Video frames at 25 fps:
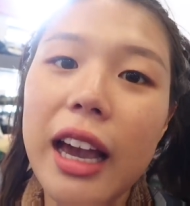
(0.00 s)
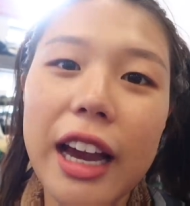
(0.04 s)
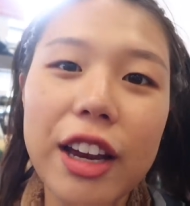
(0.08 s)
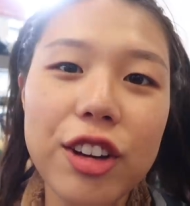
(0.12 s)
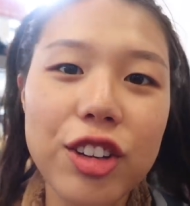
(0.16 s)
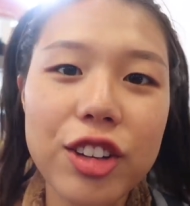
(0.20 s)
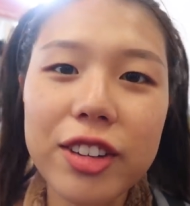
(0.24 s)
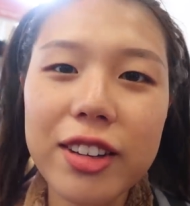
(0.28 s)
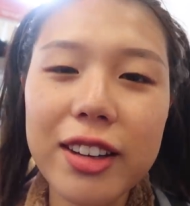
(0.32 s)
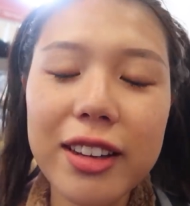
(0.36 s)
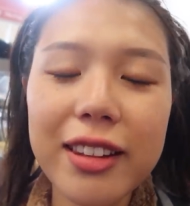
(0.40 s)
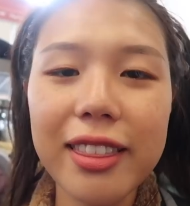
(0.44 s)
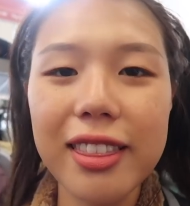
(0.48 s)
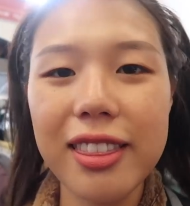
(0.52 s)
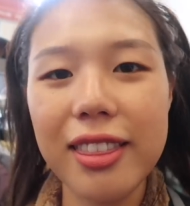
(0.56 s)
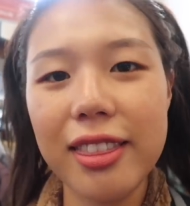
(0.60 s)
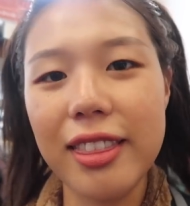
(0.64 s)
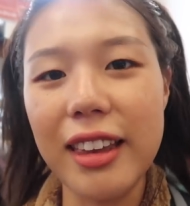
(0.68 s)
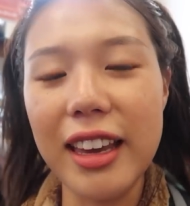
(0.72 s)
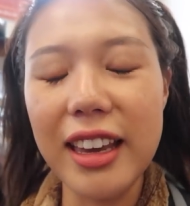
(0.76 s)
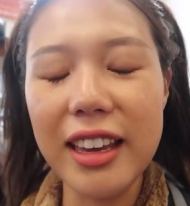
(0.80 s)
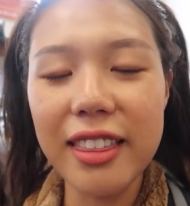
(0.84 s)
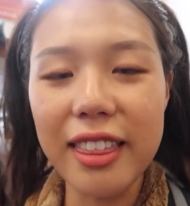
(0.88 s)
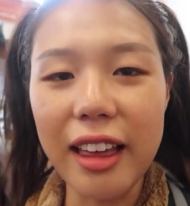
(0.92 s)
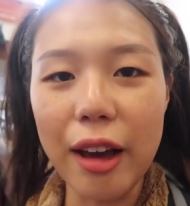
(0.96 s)
I just didn't
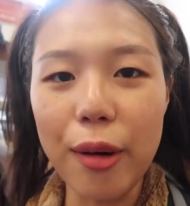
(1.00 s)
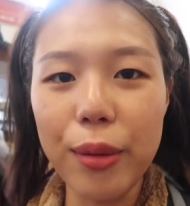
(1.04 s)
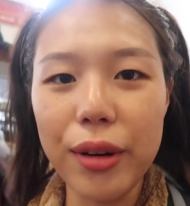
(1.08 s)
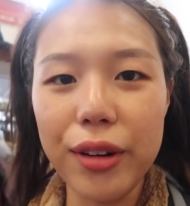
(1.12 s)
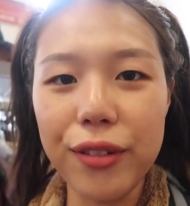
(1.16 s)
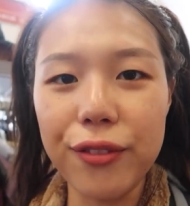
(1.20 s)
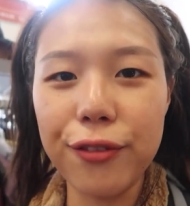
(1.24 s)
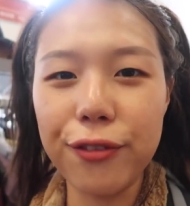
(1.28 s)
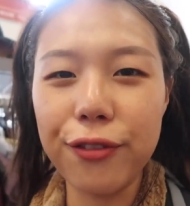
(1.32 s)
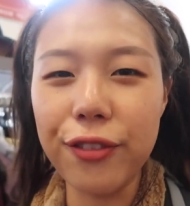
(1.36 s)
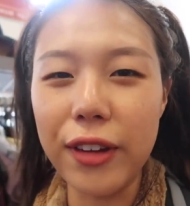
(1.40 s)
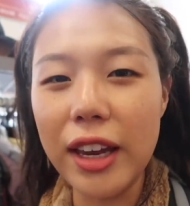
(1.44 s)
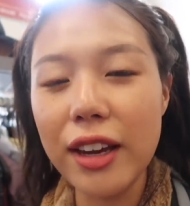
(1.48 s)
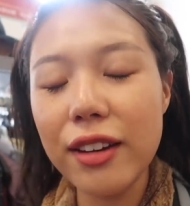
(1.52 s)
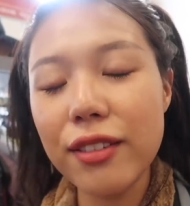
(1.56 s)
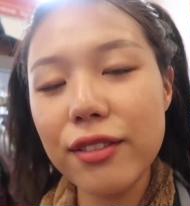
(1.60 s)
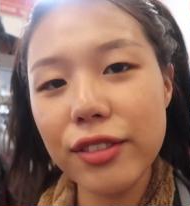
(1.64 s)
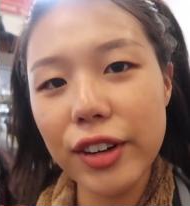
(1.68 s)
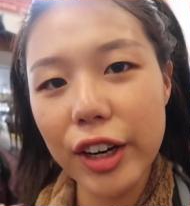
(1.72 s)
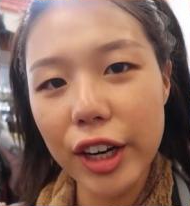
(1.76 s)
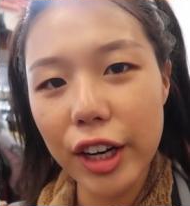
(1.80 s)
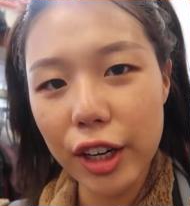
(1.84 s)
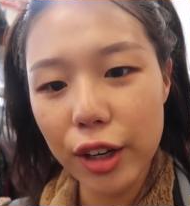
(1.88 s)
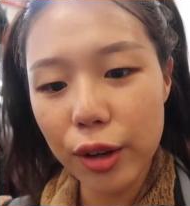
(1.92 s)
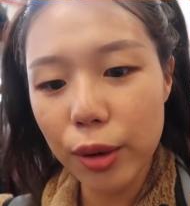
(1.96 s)
think that one fit
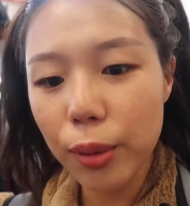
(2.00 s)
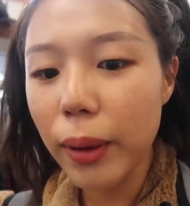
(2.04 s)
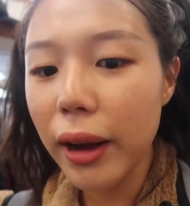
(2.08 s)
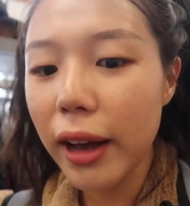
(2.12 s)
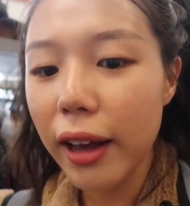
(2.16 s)
very